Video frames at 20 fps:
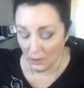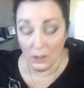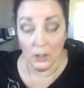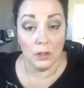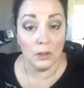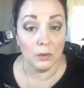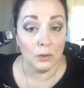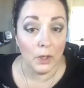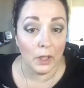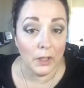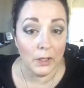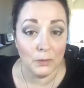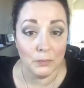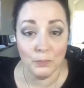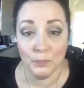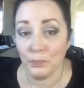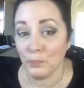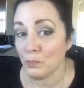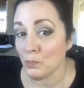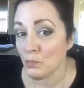Okay,
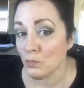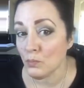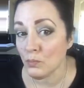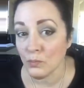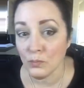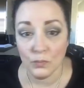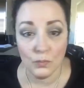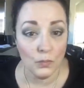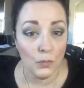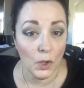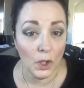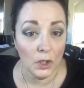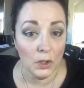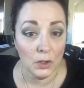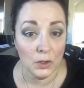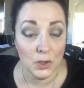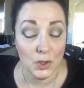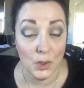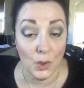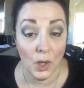
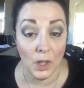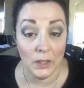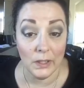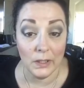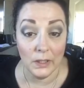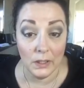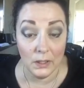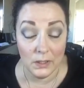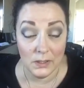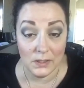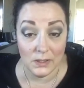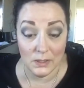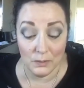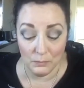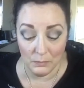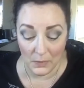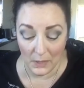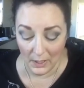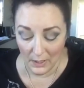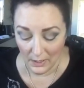so all I need is
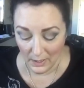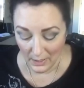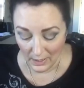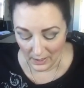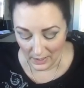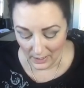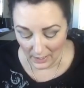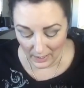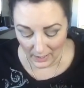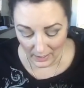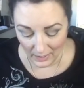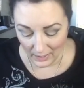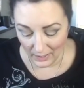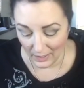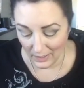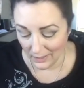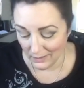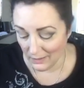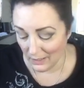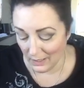some
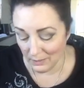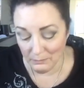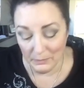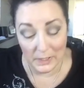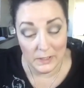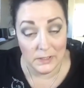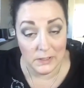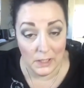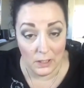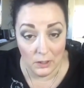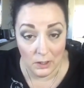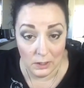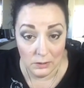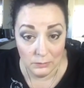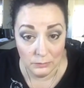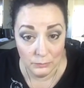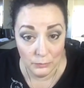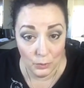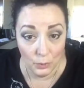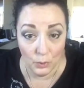mascara
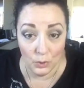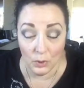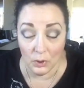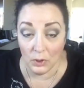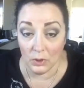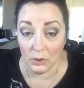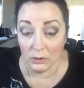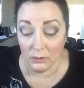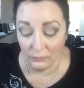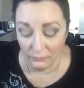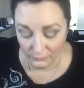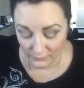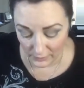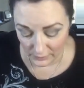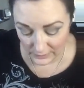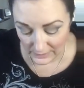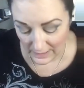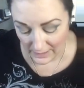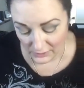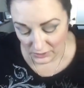or
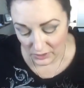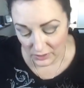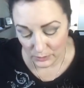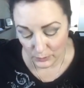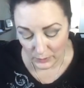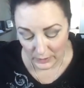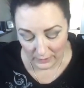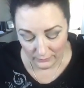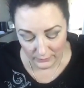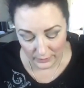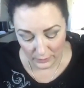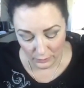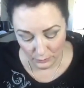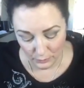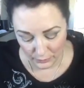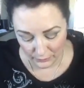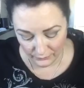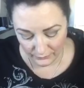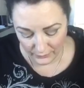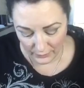false lashes, whatever you
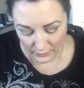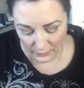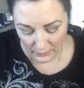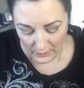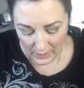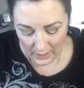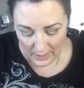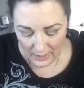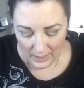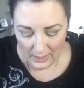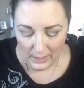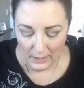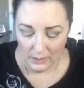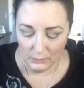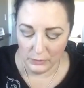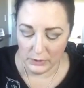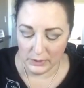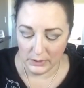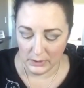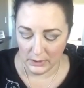prefer. And I'm
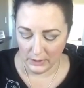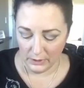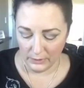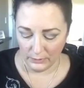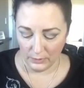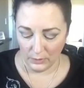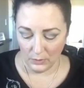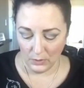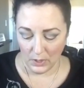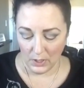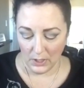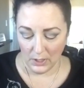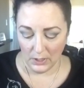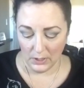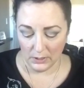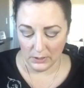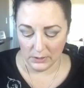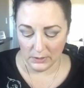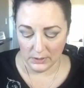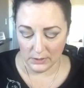just going to throw
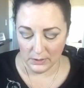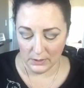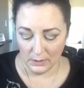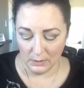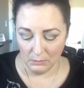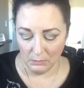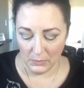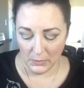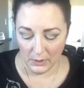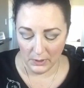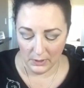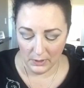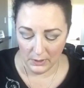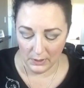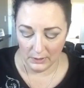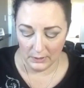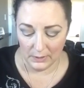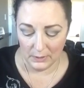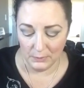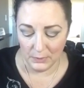on some
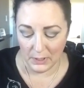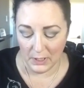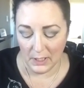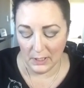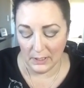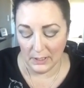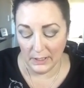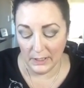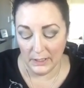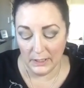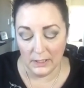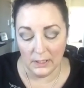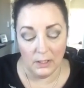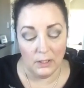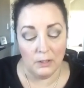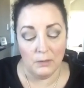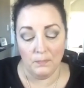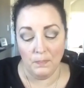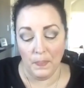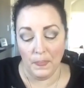lip color here.